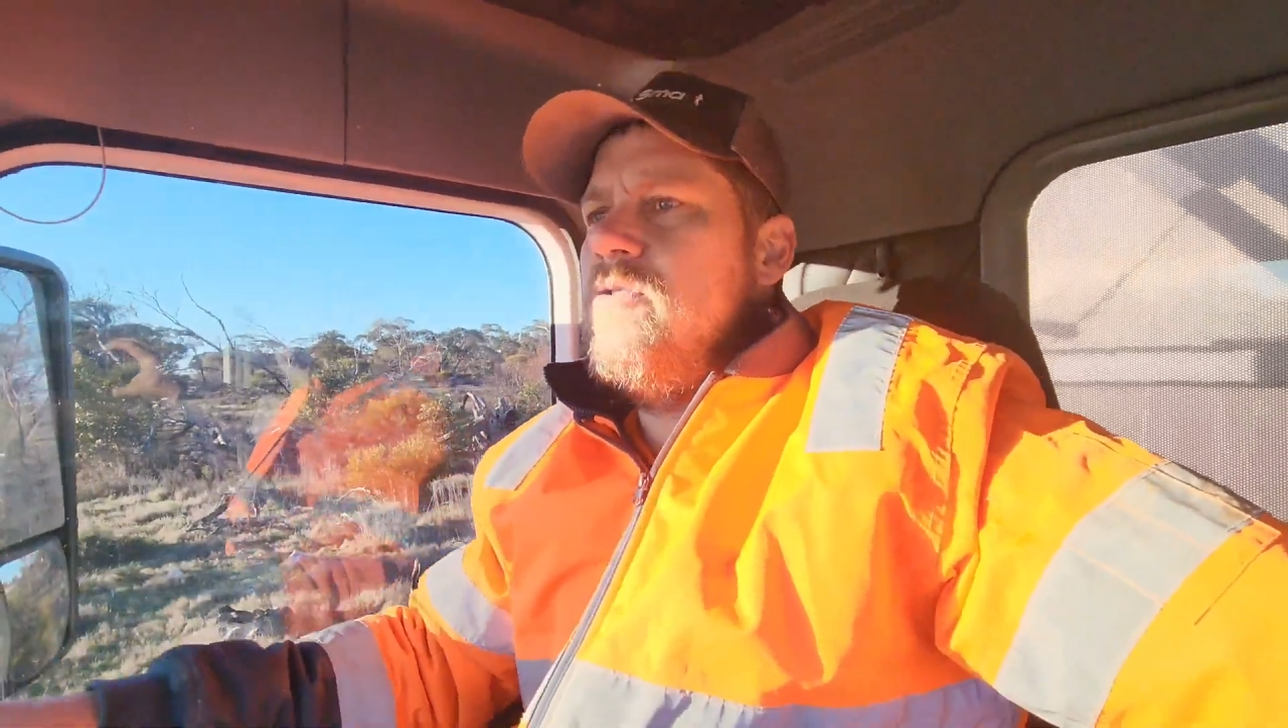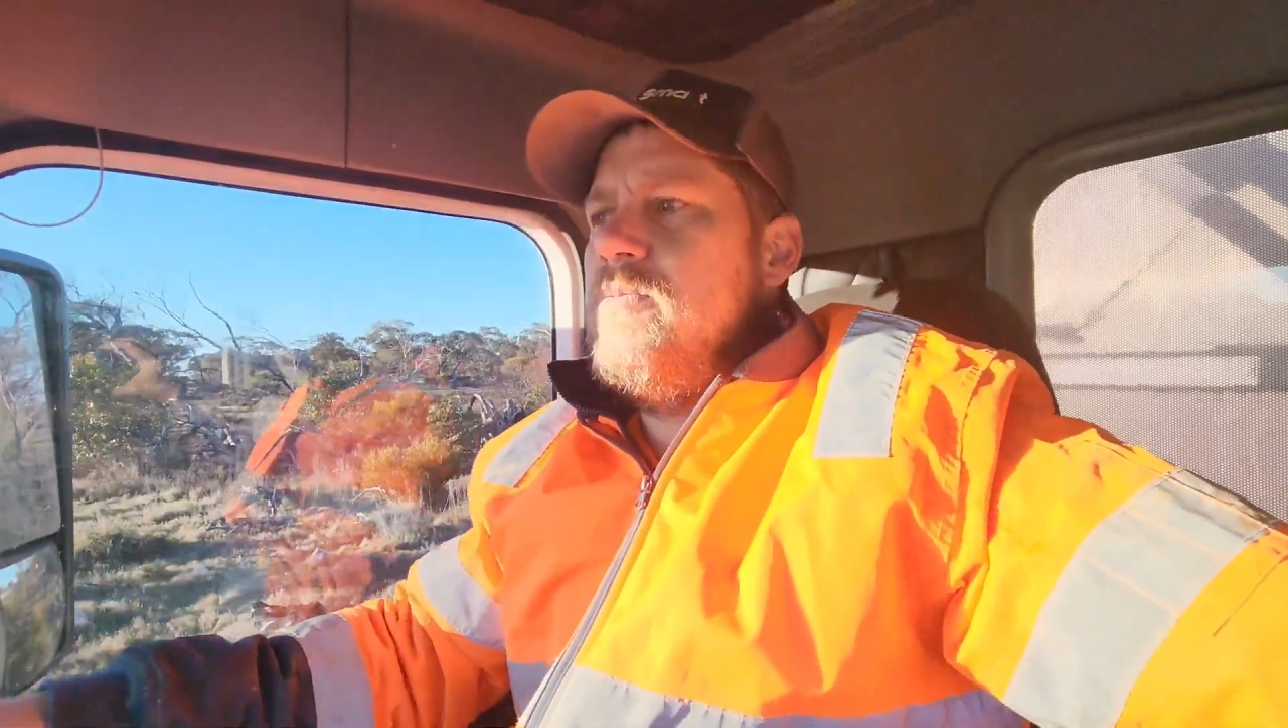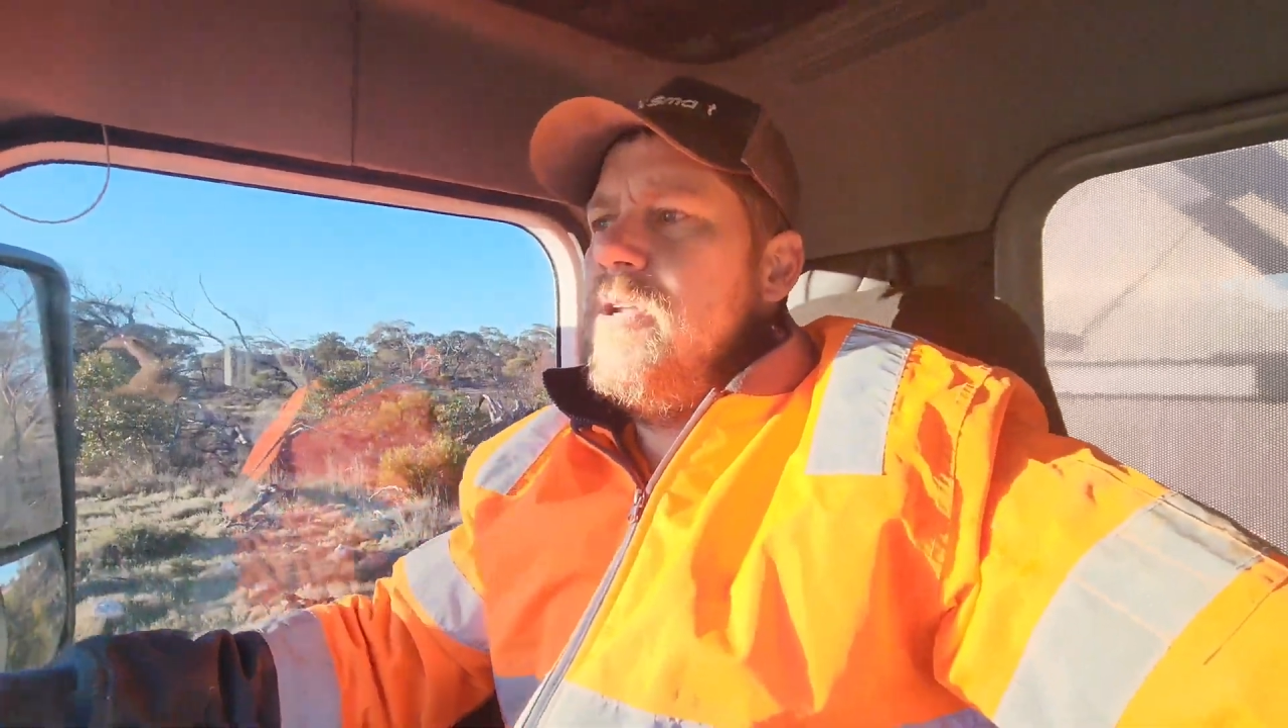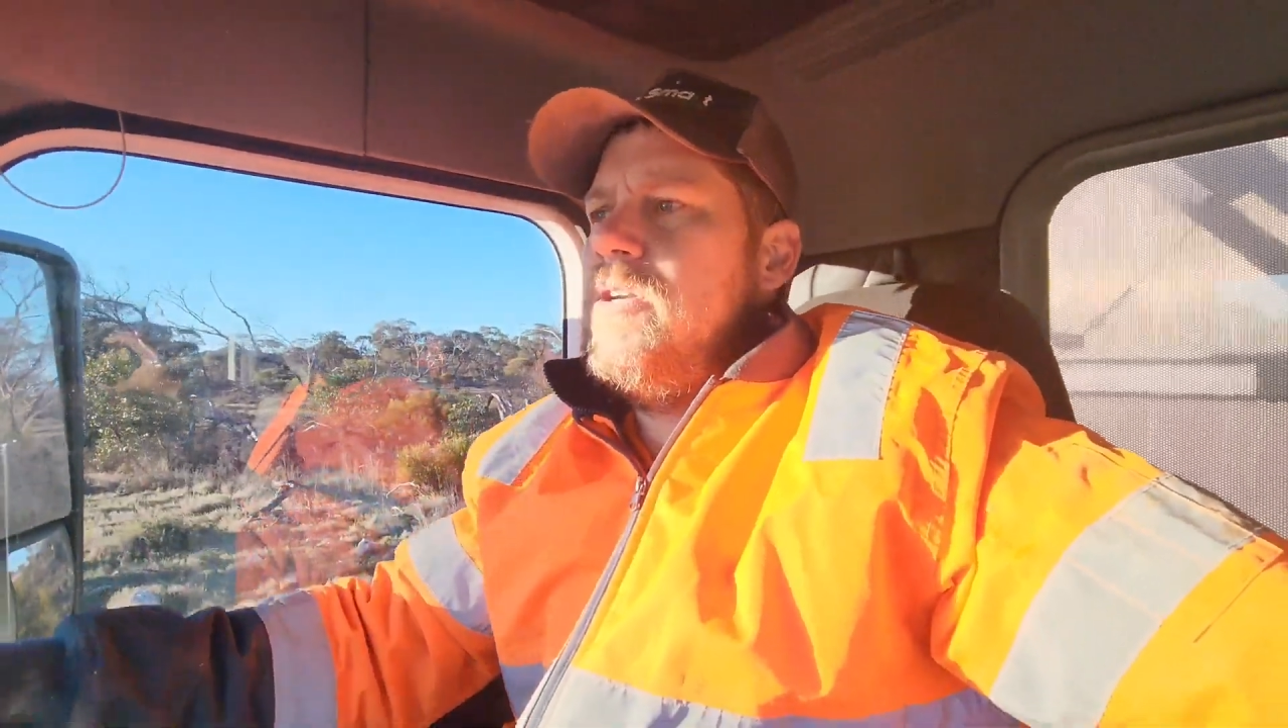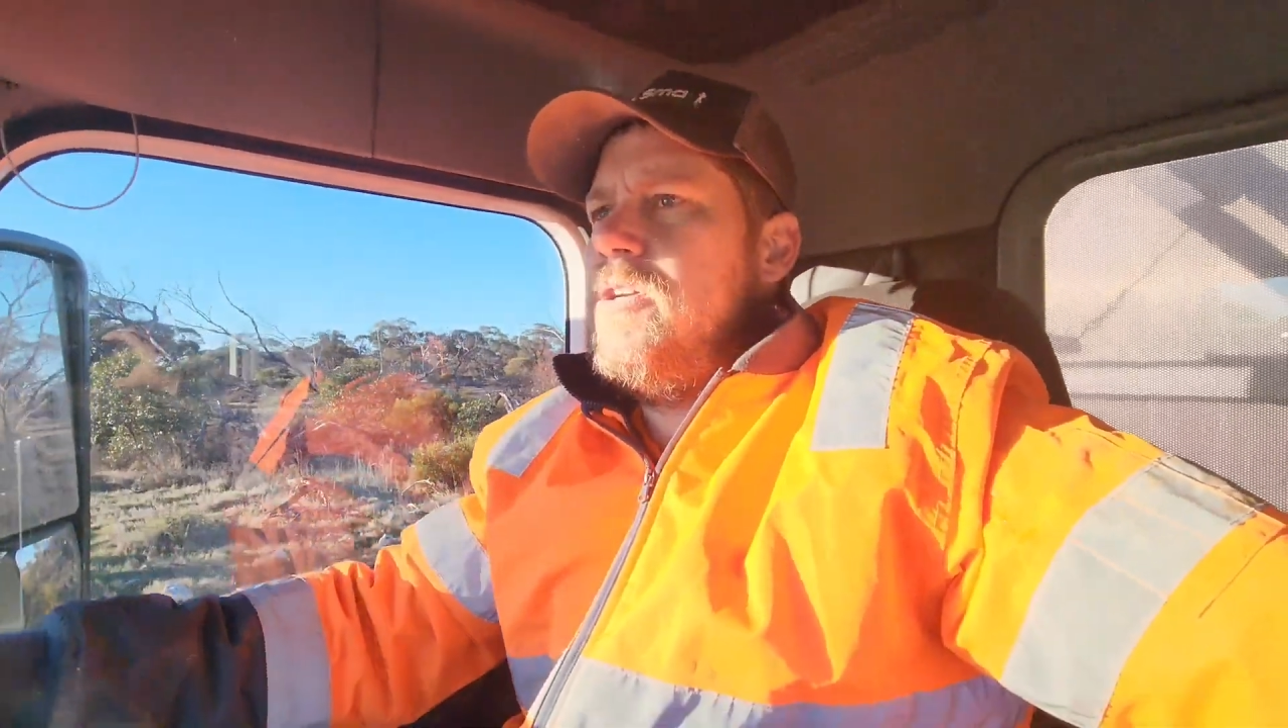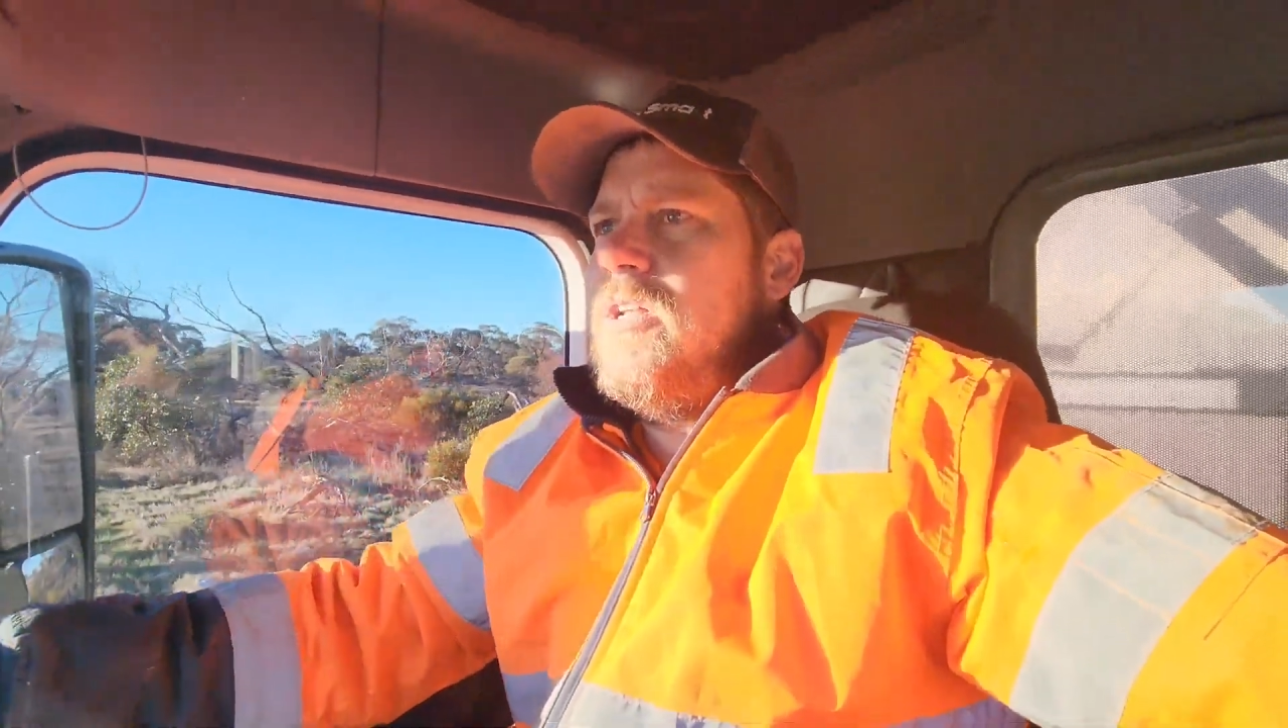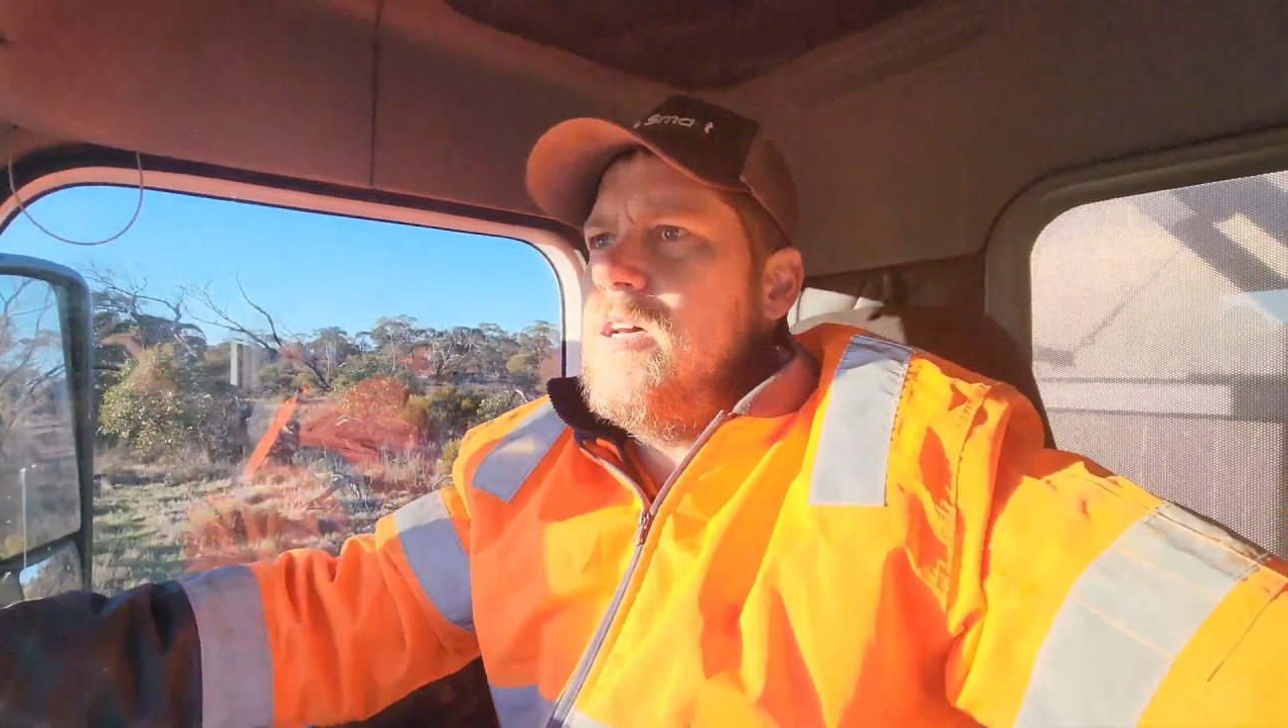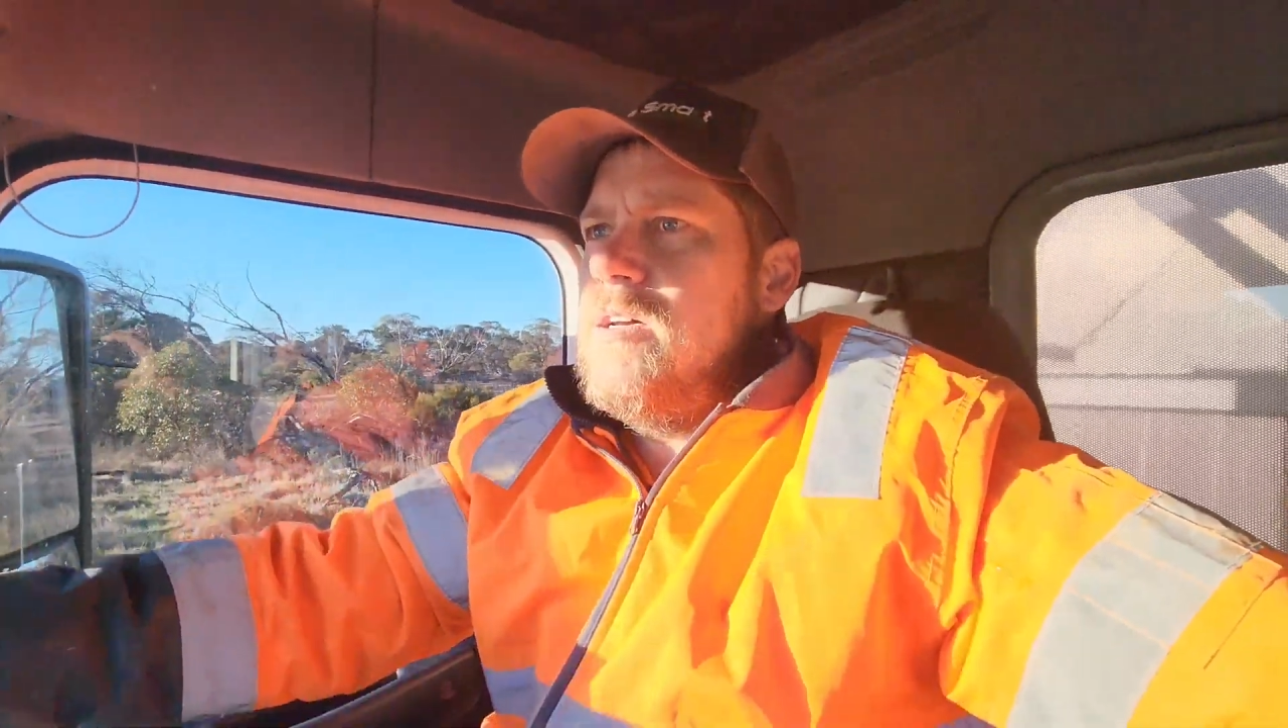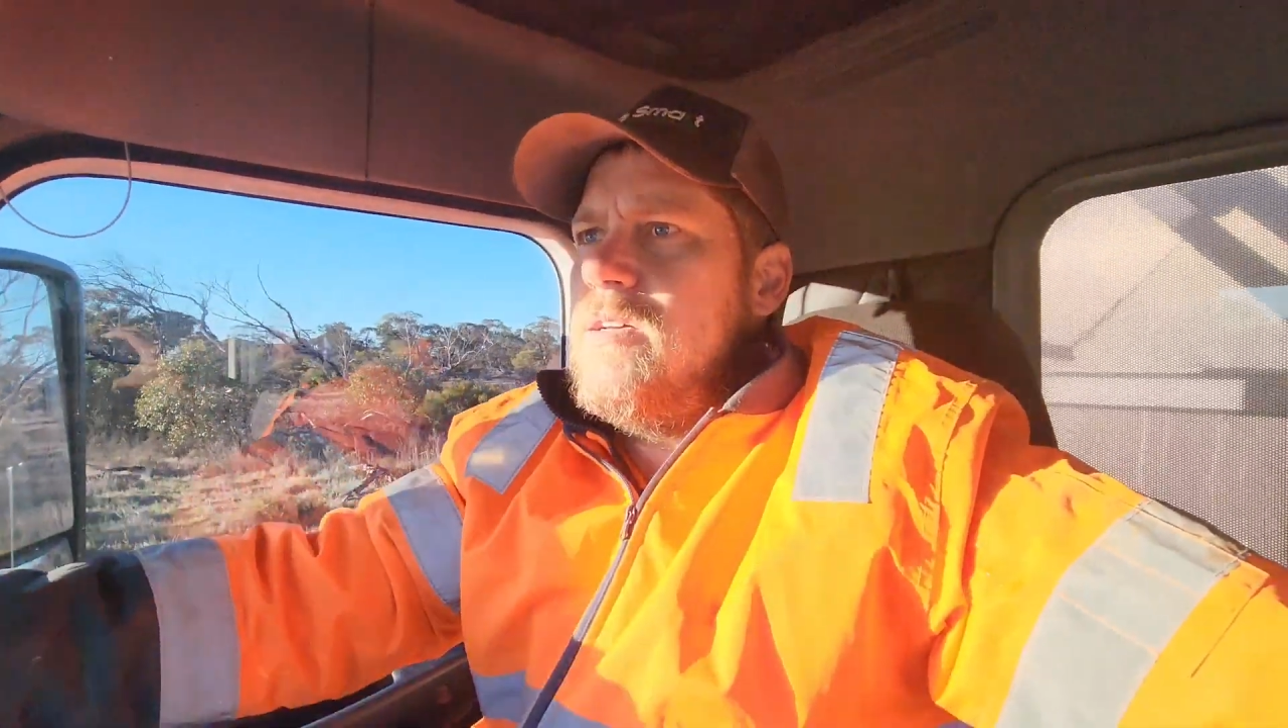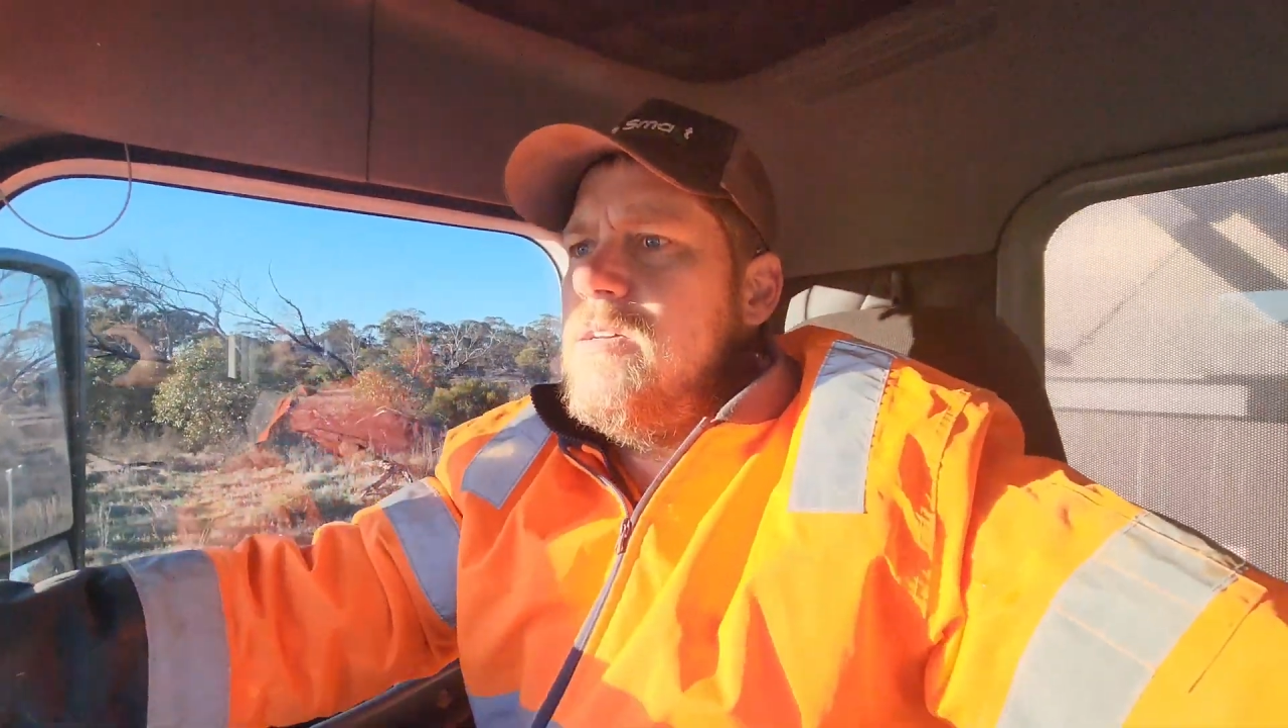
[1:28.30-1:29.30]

the Yorke Peninsula